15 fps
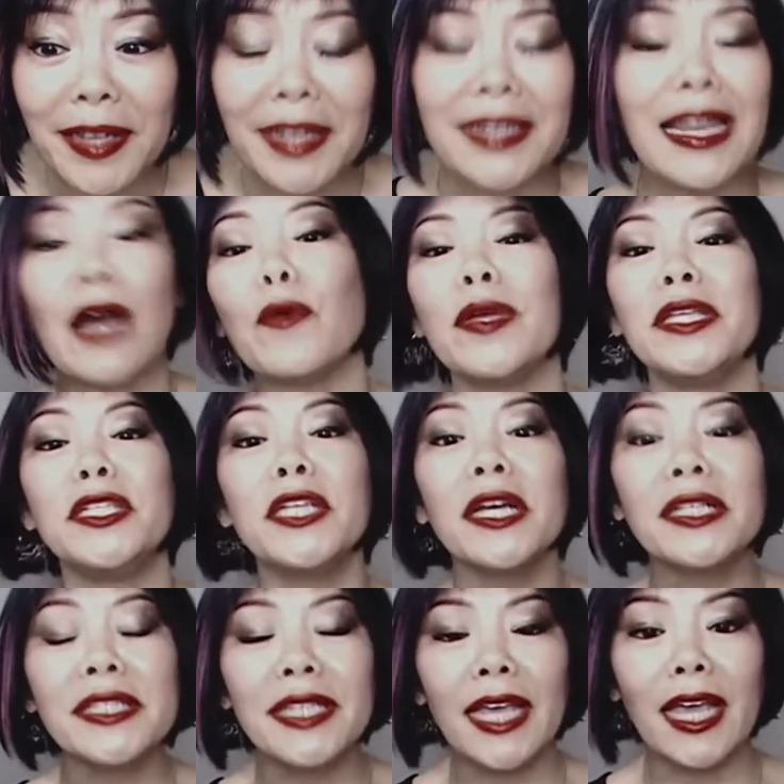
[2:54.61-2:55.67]
Now, we
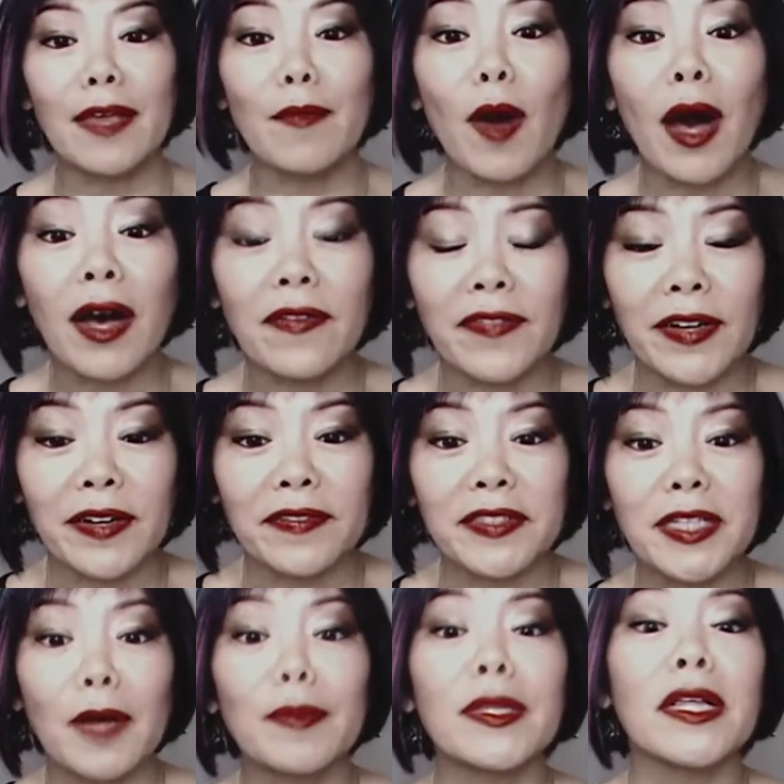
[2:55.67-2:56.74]
just came off of
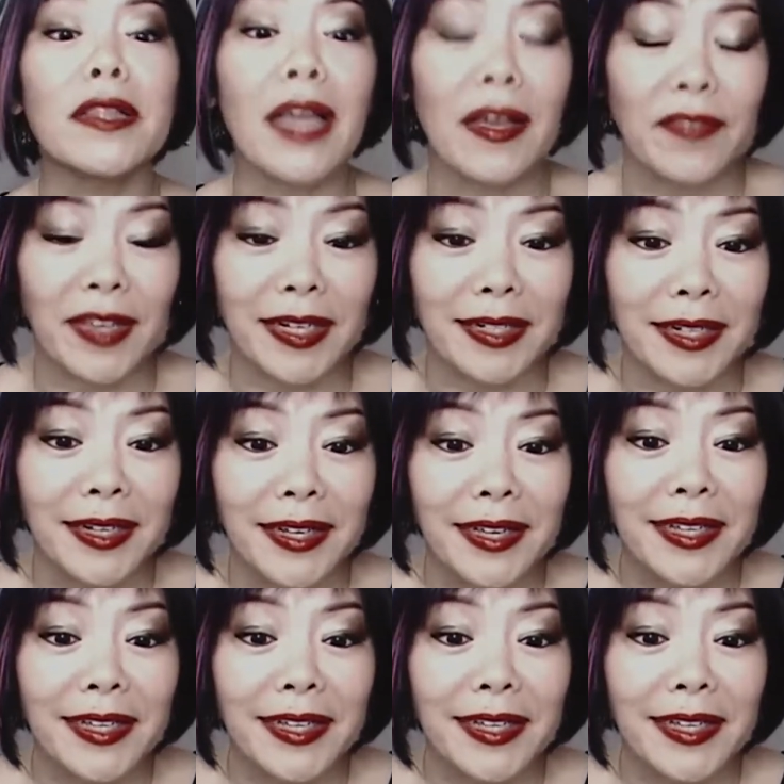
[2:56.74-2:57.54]
Double 11,